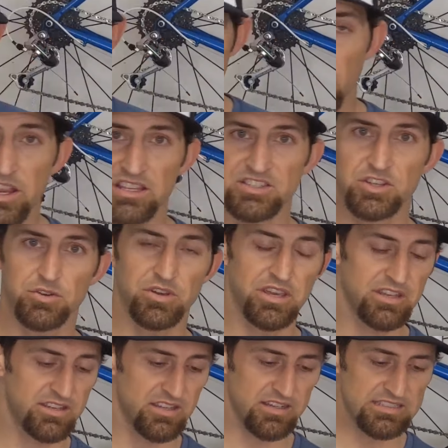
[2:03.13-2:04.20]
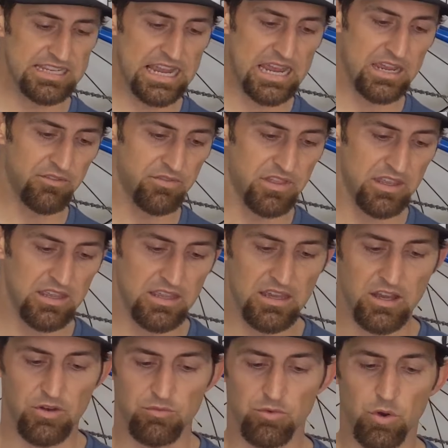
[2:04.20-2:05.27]
Okay, so it does have the
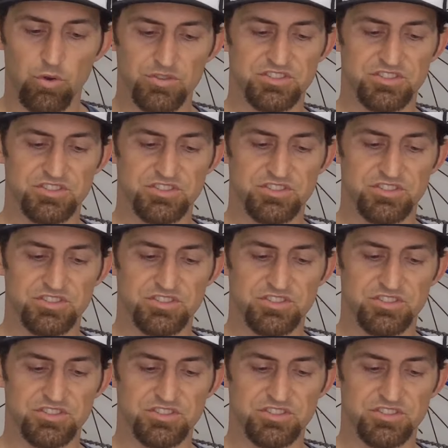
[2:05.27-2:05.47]
roll